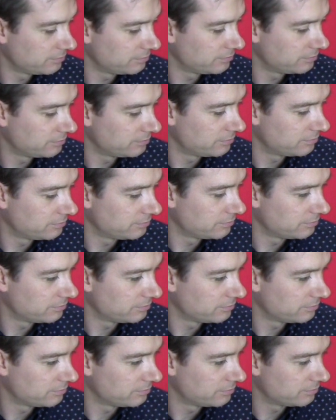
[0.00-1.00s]

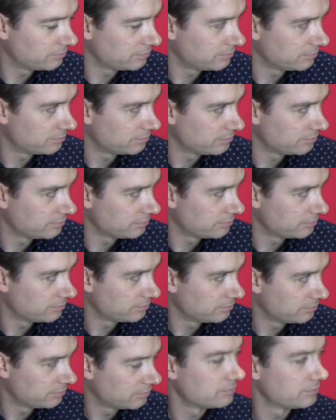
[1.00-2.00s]

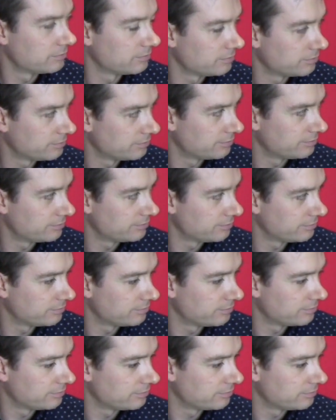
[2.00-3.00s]

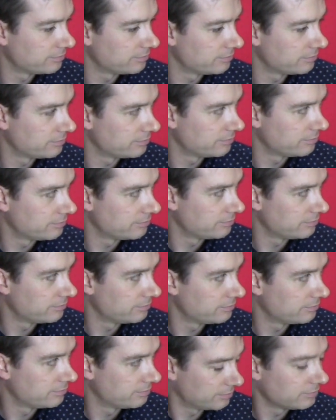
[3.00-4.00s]

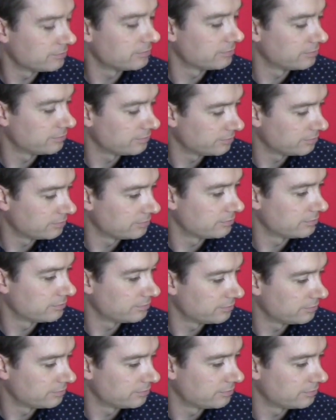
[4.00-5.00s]

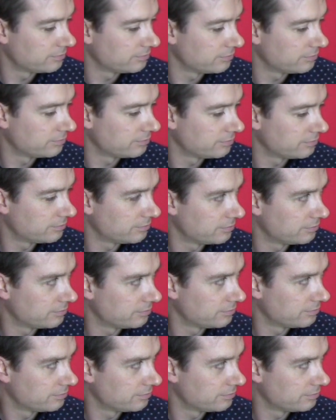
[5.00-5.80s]
(silent)